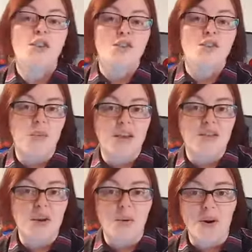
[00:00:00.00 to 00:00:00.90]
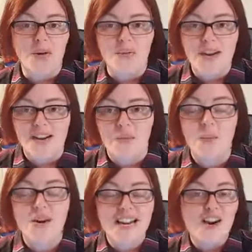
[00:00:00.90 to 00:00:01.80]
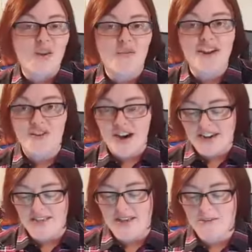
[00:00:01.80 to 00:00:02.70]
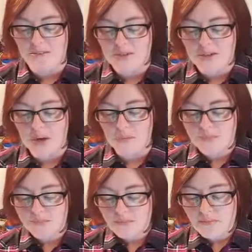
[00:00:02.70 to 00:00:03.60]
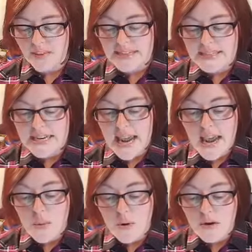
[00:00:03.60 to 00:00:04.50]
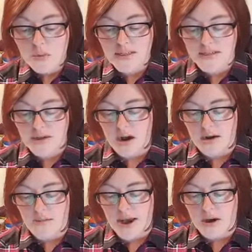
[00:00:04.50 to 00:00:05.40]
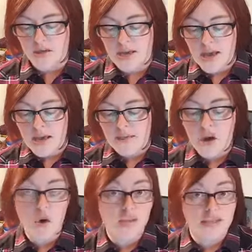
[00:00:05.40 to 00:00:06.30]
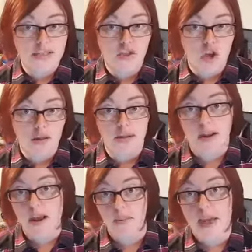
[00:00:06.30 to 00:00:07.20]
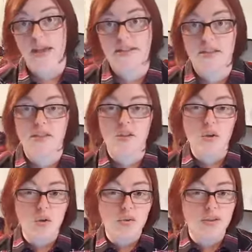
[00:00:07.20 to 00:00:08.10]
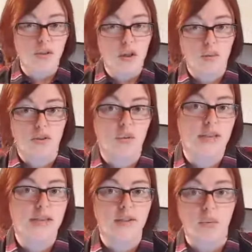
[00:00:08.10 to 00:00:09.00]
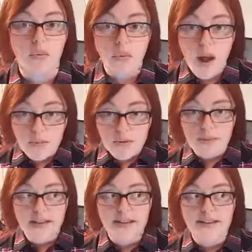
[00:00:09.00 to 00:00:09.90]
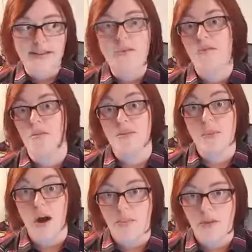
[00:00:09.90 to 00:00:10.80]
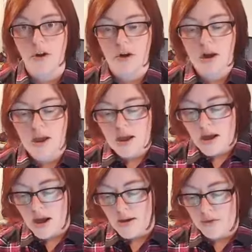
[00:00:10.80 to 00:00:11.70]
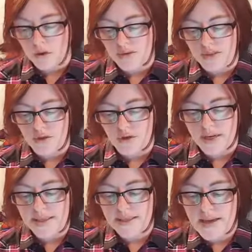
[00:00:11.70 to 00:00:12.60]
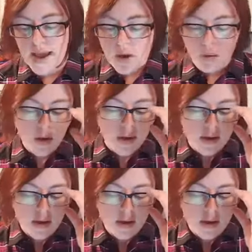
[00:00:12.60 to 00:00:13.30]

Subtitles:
so that we can start working on recreating them. So today we're going to talk about the Hostess chocolate cupcakes, because those, along with the Twinkies, are probably some of the most popular Hostess treats. Now,